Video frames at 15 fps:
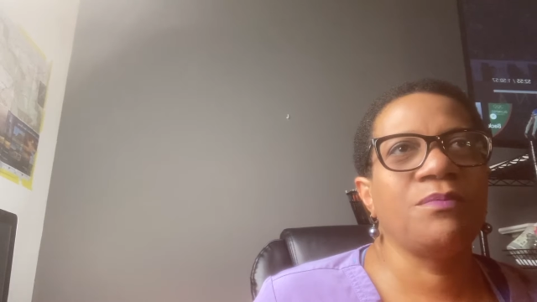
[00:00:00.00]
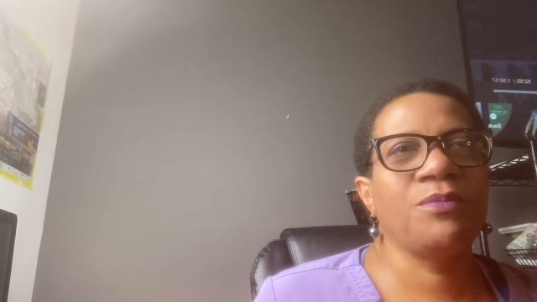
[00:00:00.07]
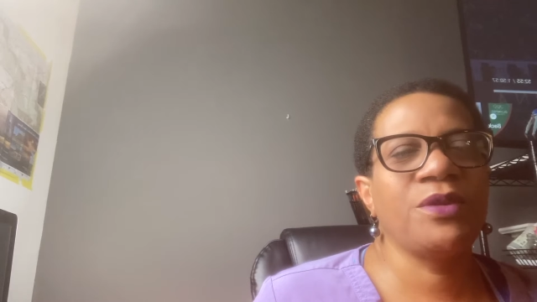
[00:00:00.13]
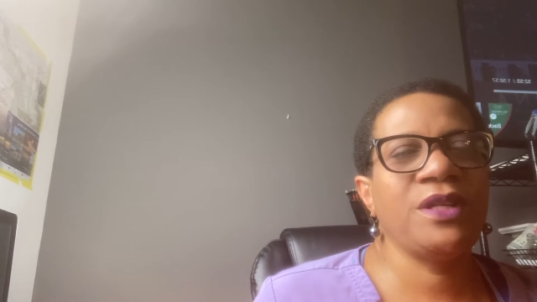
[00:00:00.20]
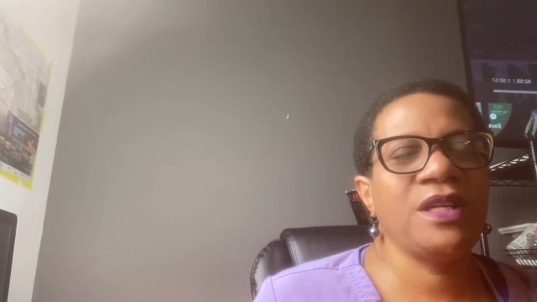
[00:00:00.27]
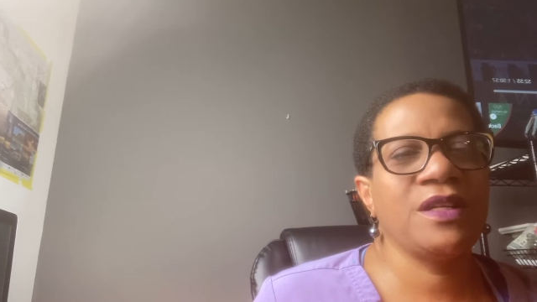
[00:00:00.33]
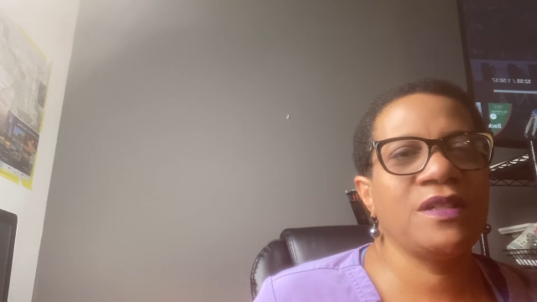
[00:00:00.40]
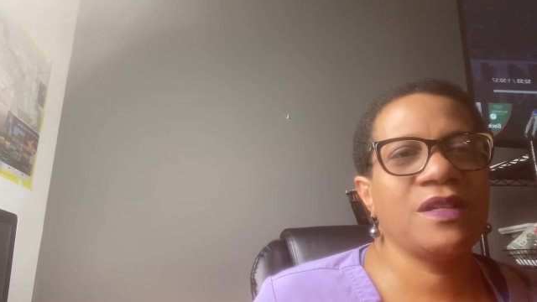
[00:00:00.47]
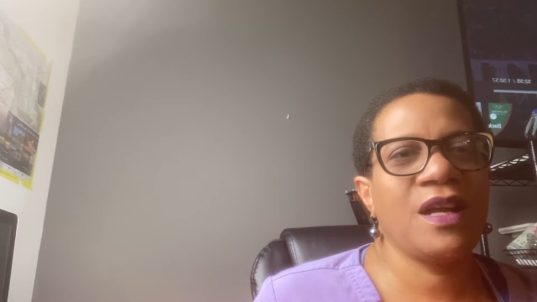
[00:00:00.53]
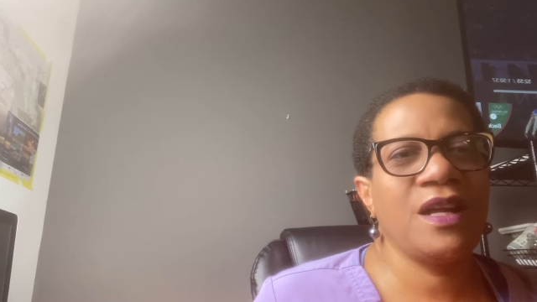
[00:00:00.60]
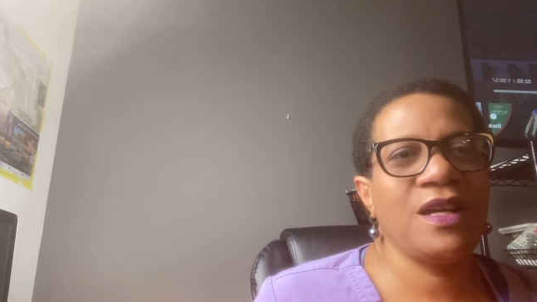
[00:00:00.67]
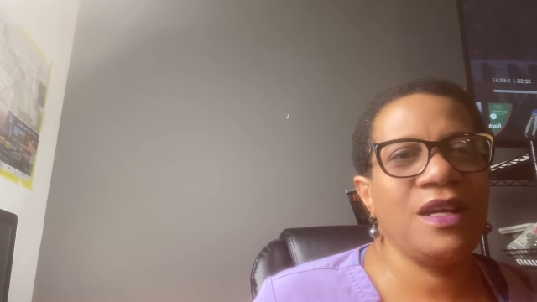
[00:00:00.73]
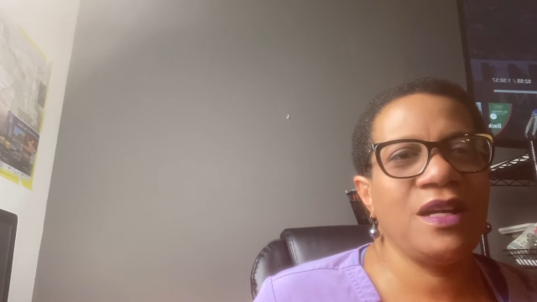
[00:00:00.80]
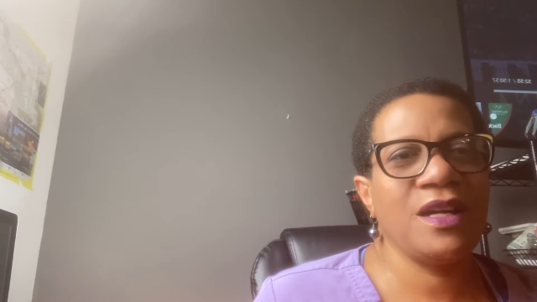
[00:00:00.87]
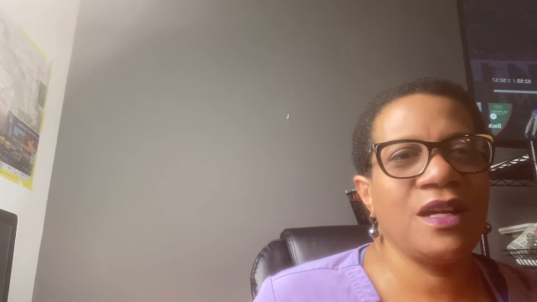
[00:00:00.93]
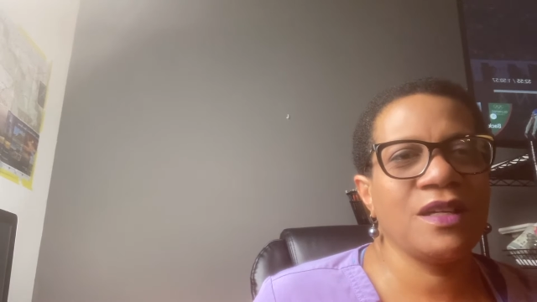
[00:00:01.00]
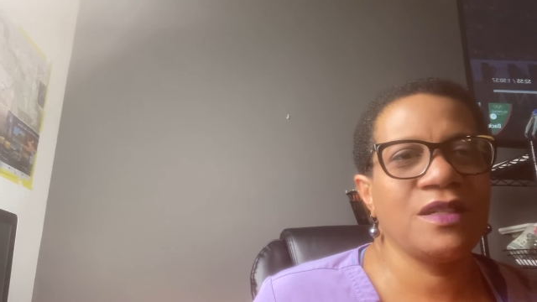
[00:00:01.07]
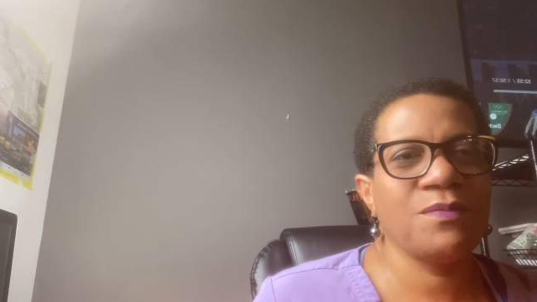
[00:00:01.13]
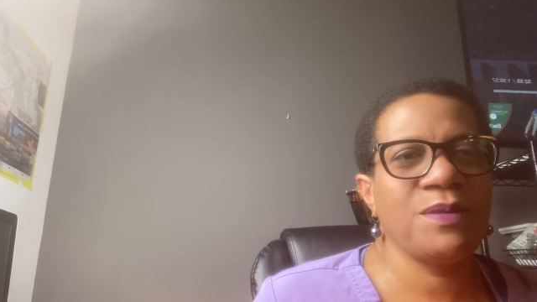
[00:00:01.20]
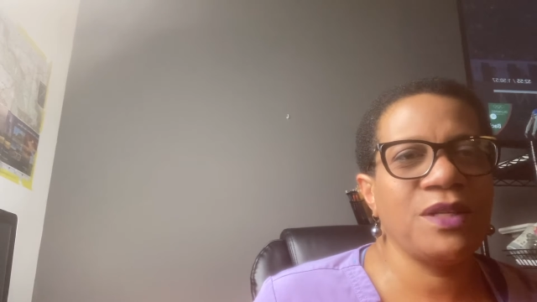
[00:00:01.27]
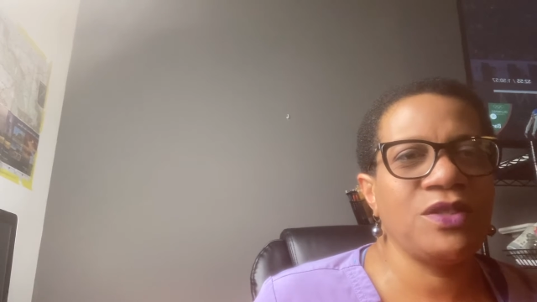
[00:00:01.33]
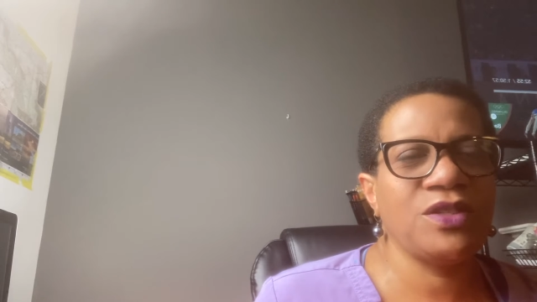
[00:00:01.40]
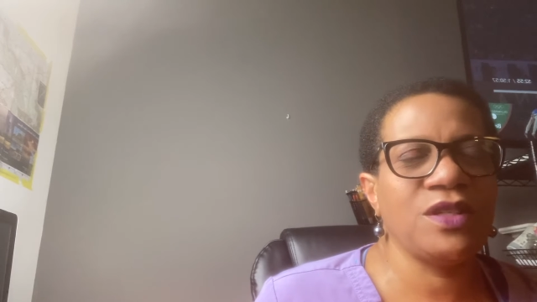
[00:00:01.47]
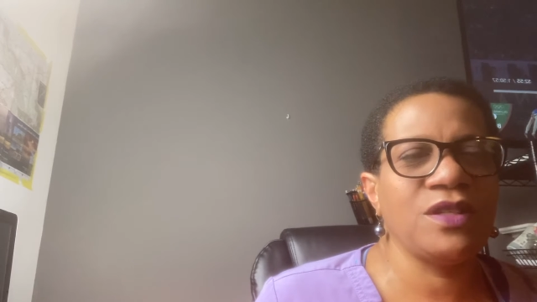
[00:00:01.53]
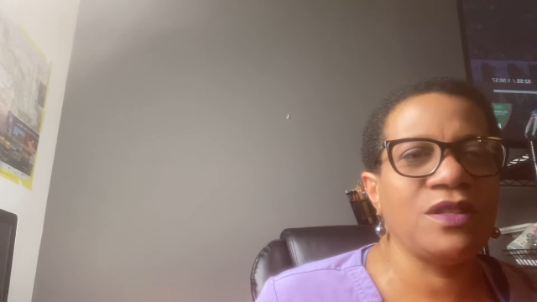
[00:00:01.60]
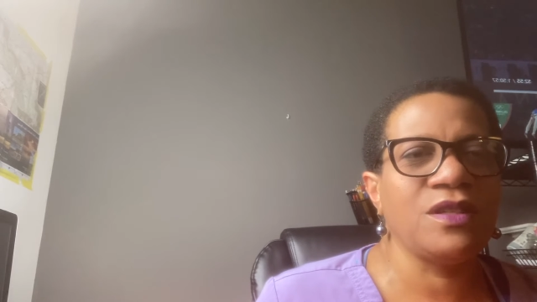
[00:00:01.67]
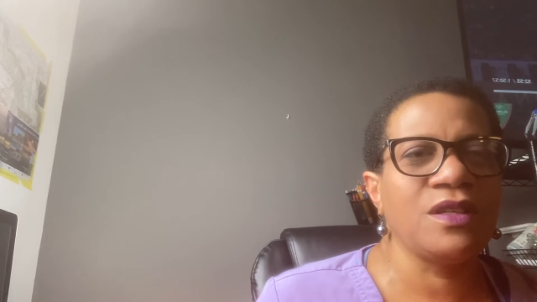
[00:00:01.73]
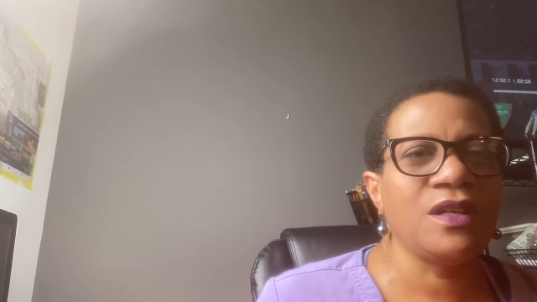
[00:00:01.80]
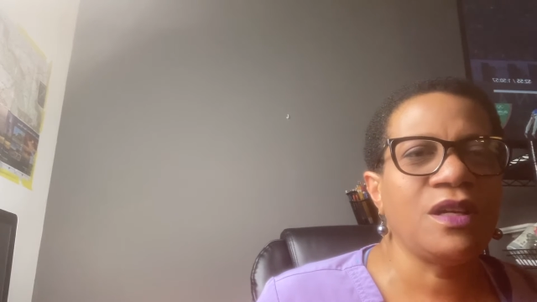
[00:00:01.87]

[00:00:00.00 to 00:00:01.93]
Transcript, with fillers: pretty exciting exhibition.